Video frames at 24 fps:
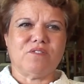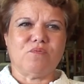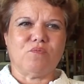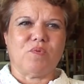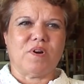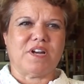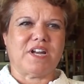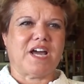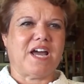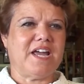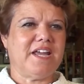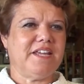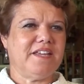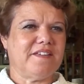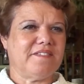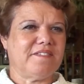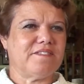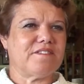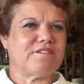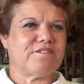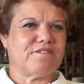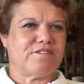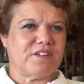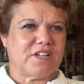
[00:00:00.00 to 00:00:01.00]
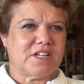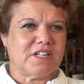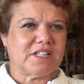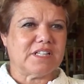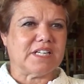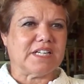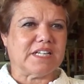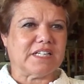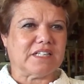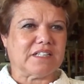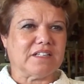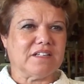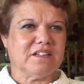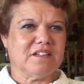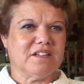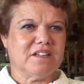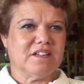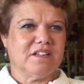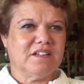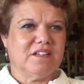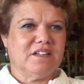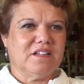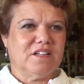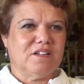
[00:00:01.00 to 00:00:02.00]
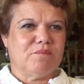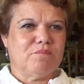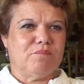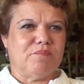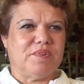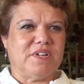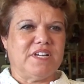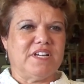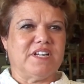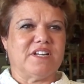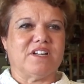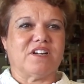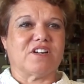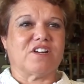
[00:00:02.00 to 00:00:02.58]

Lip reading: when I get the feeling, be it